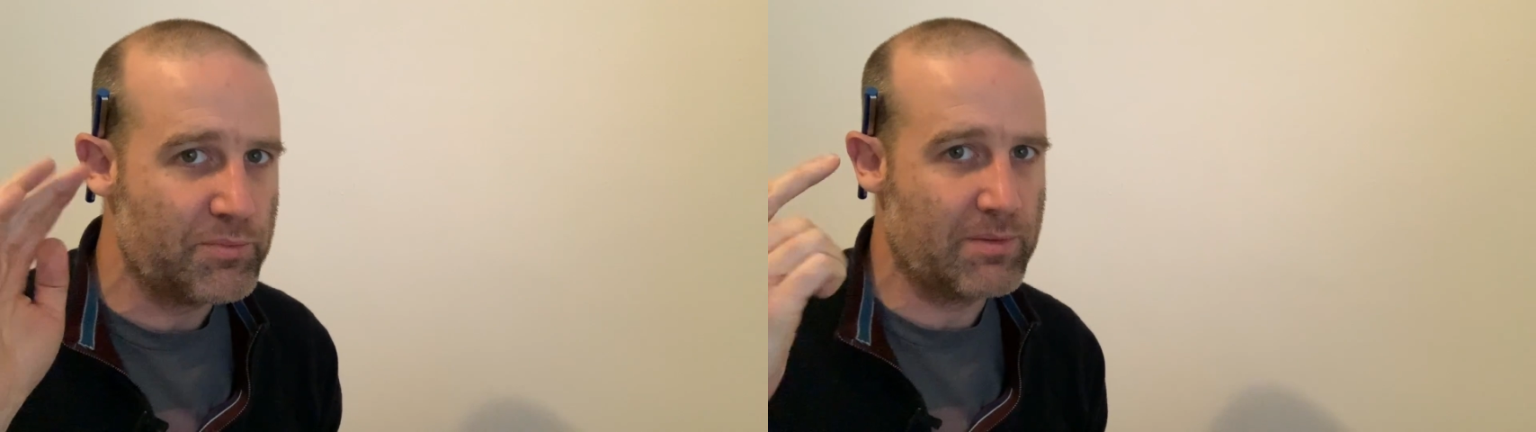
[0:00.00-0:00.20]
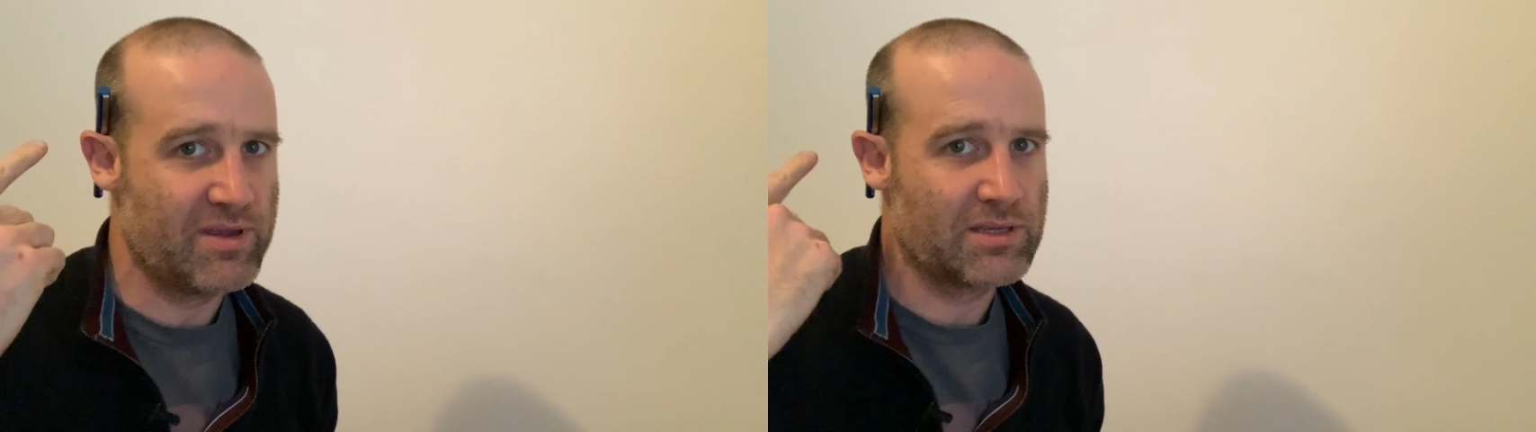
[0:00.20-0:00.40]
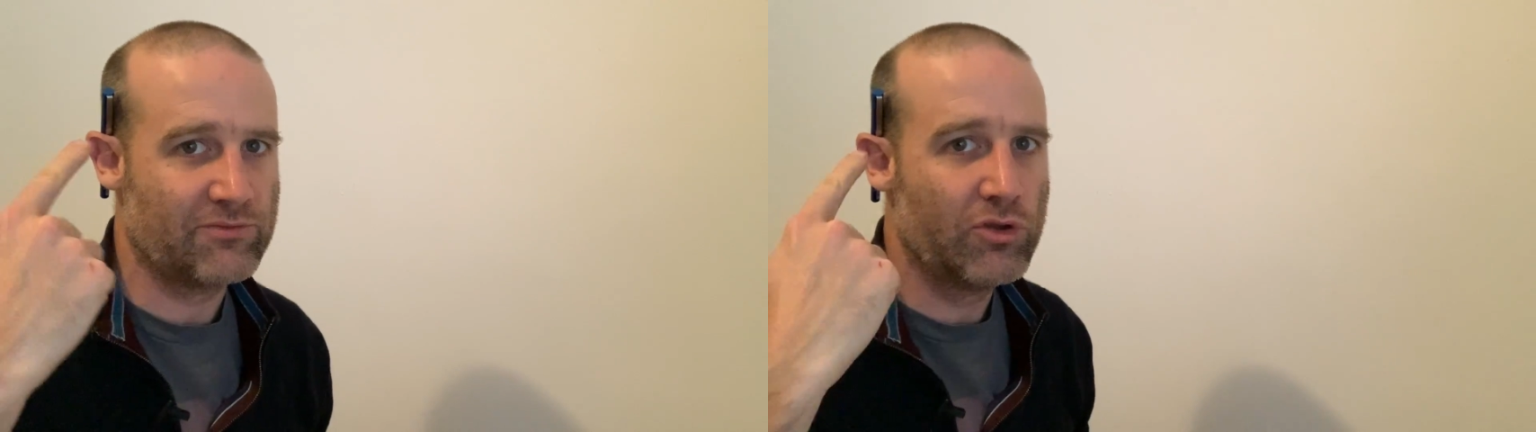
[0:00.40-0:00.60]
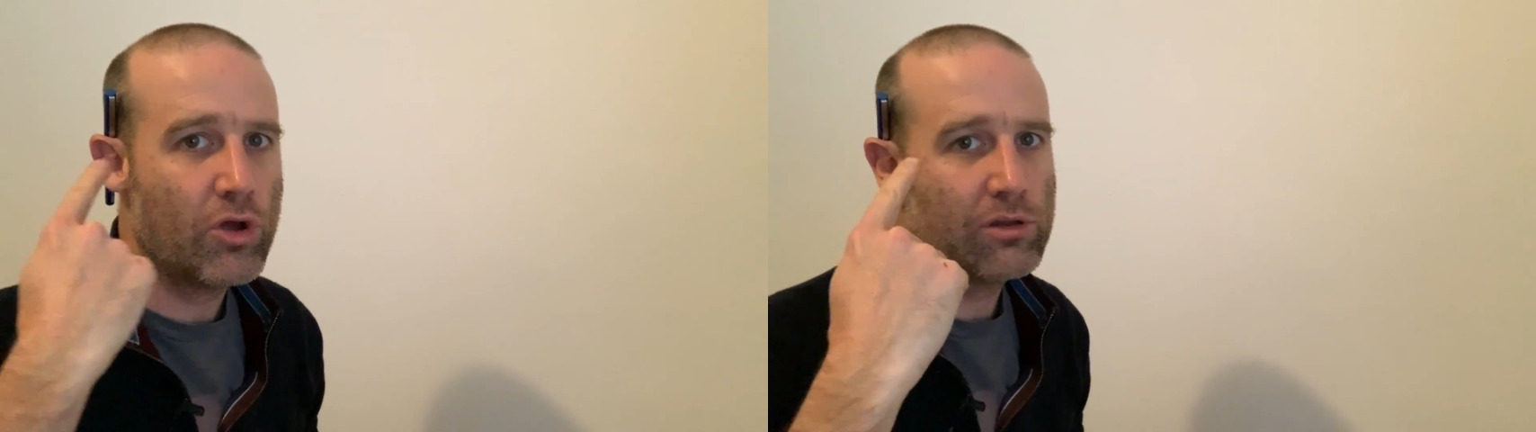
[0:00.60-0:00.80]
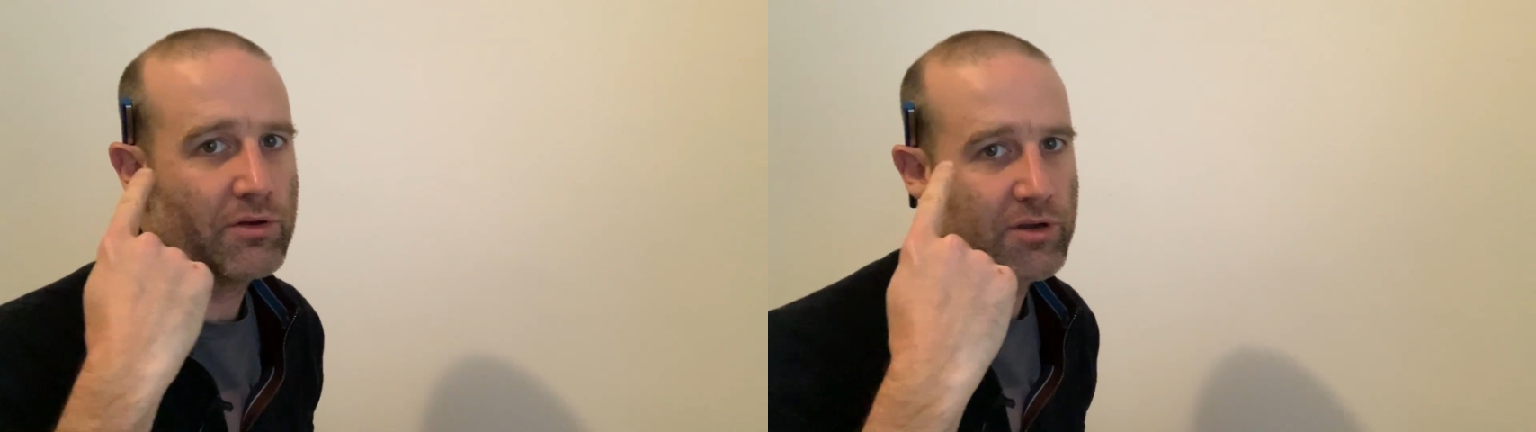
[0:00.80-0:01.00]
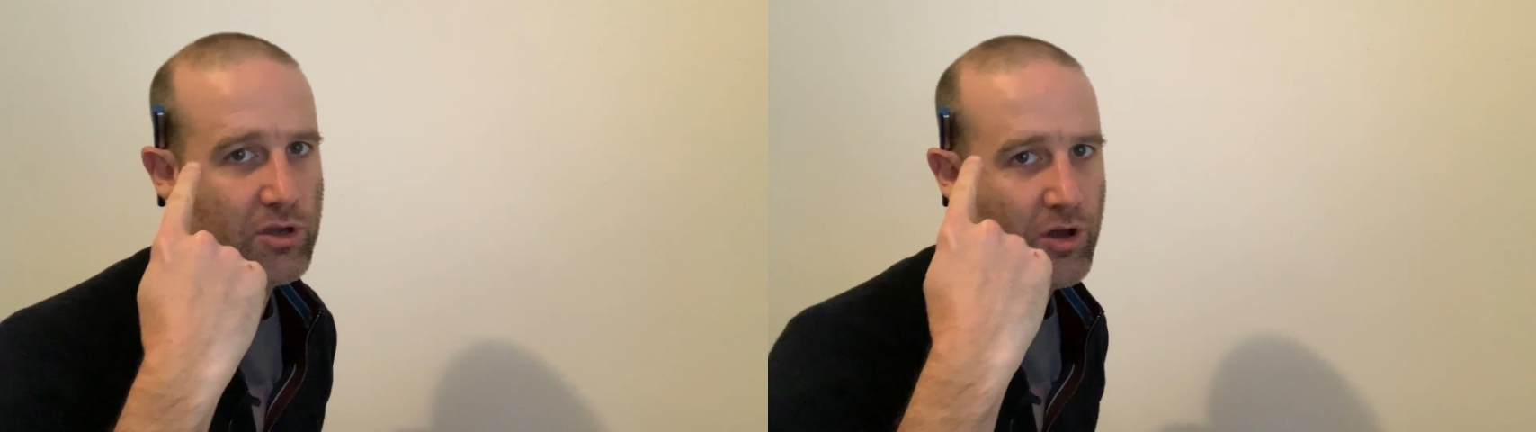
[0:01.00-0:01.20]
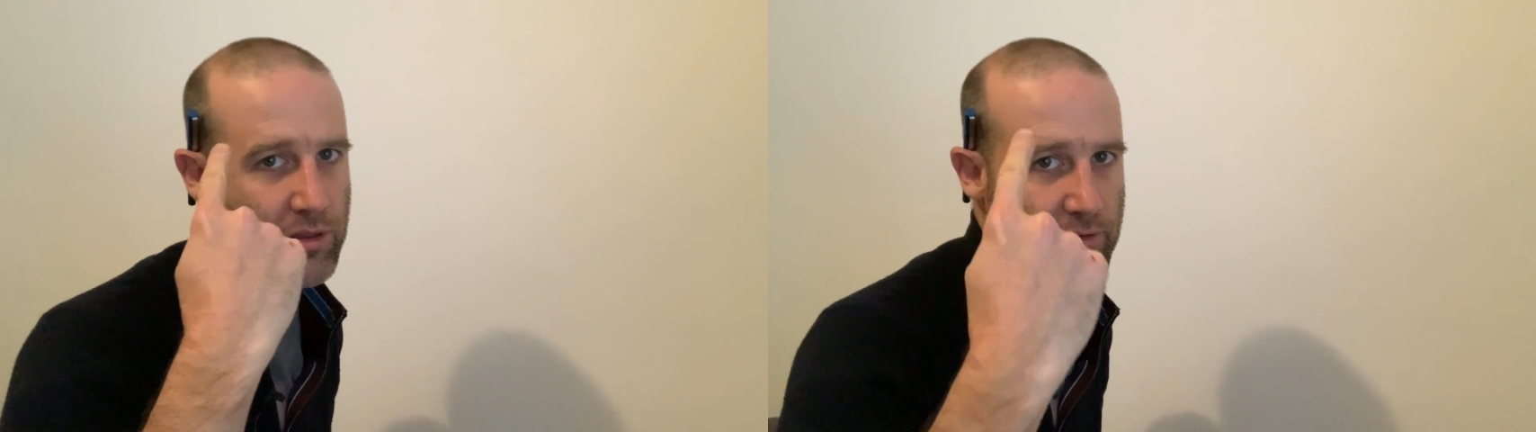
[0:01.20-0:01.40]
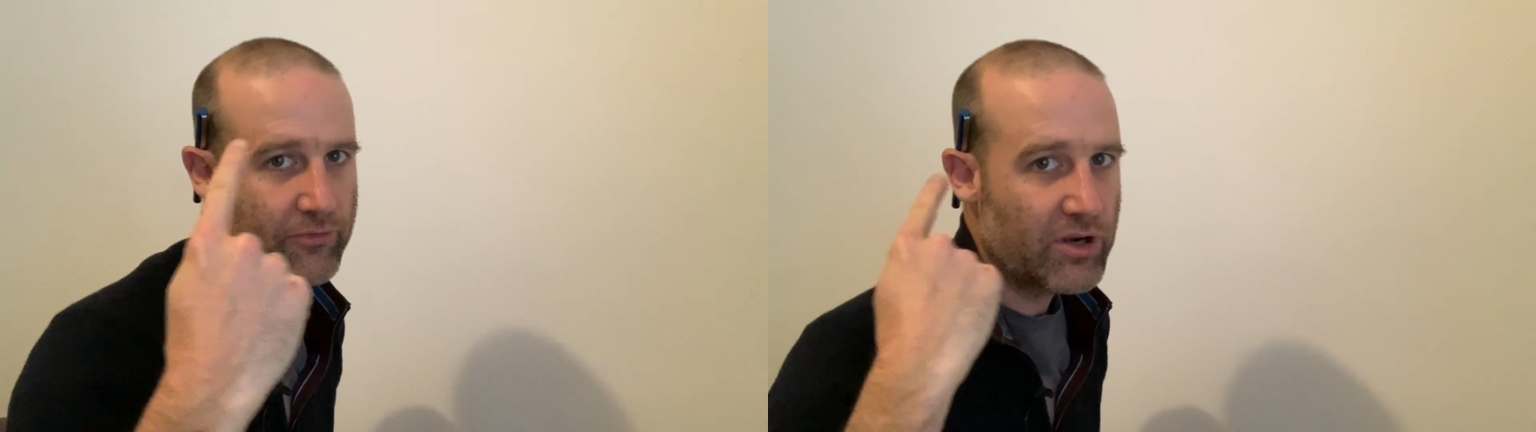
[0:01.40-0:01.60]
but it means I've no longer
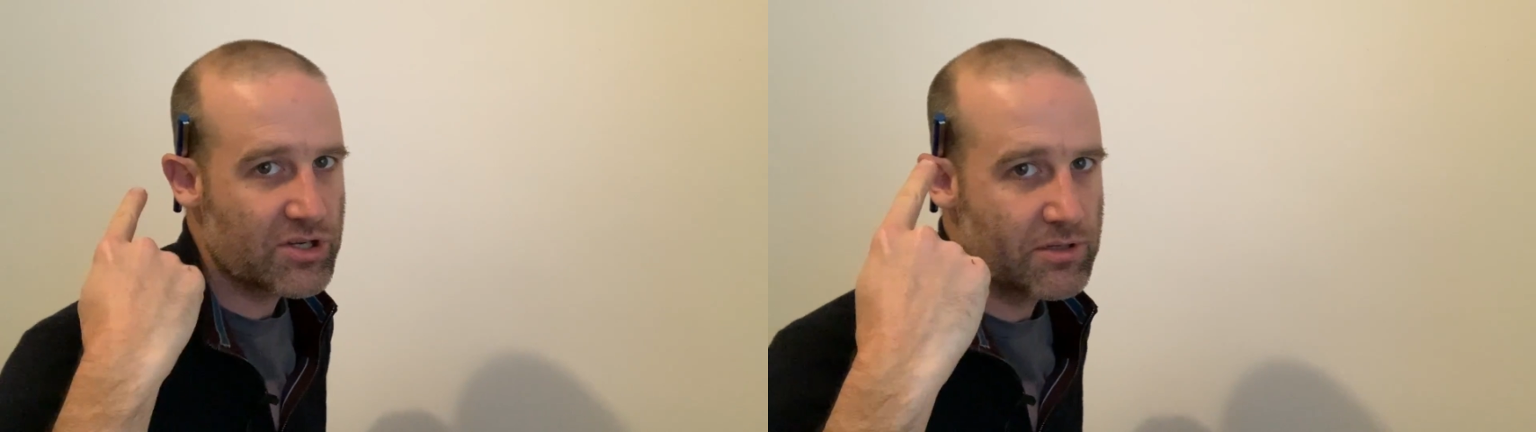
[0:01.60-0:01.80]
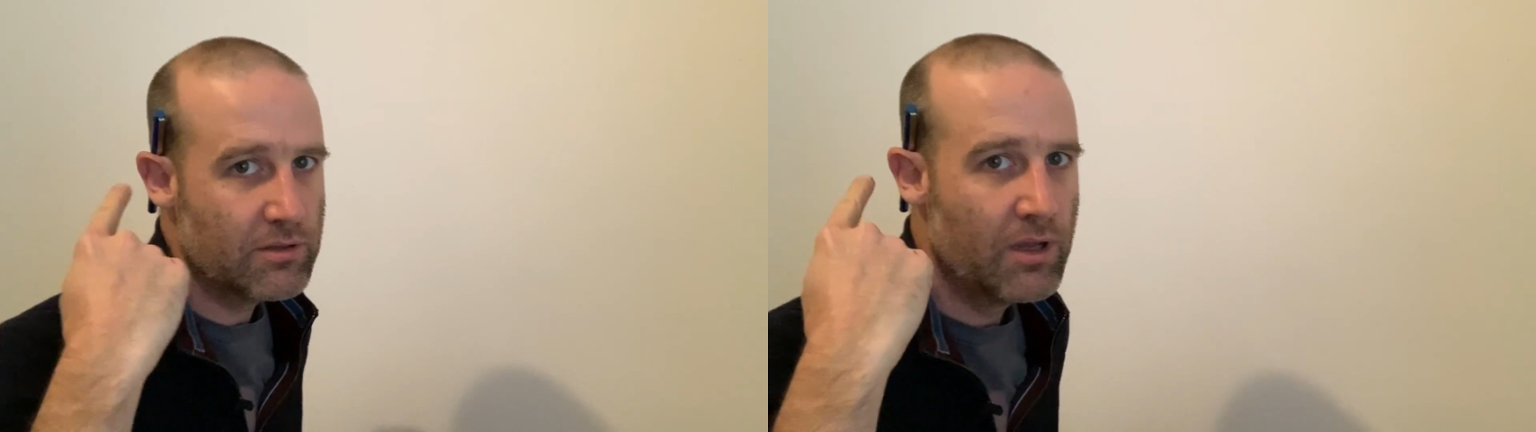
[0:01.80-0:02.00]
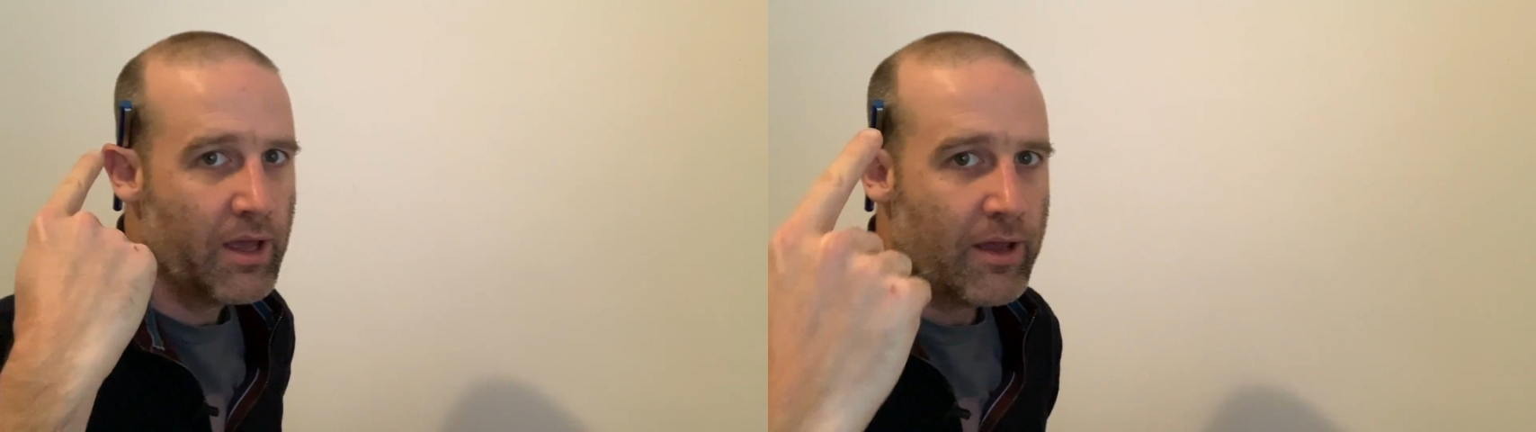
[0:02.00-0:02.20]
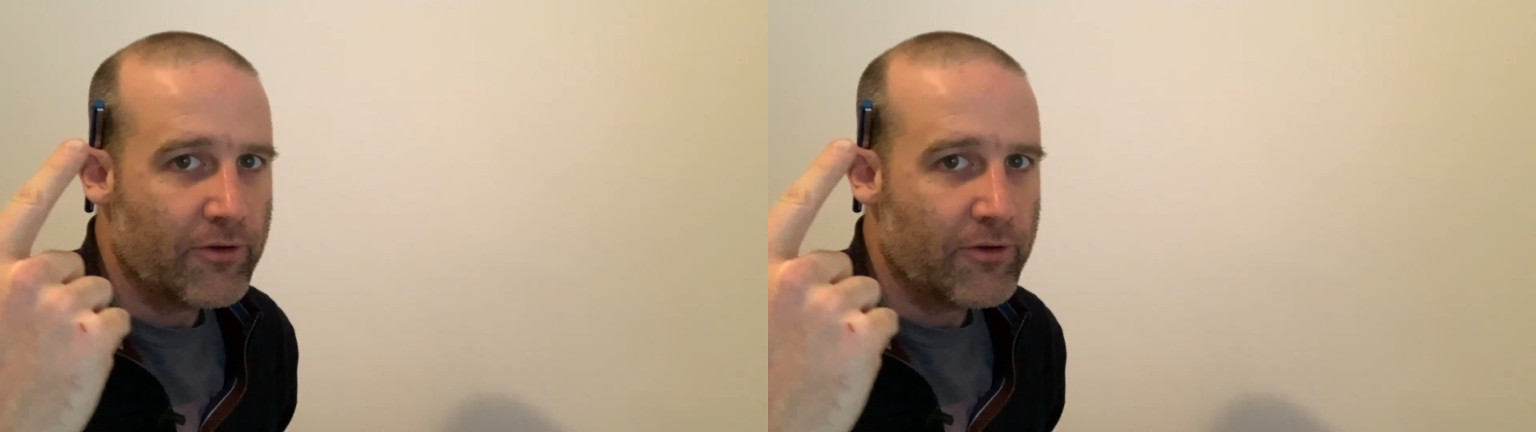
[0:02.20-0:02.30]
got the friction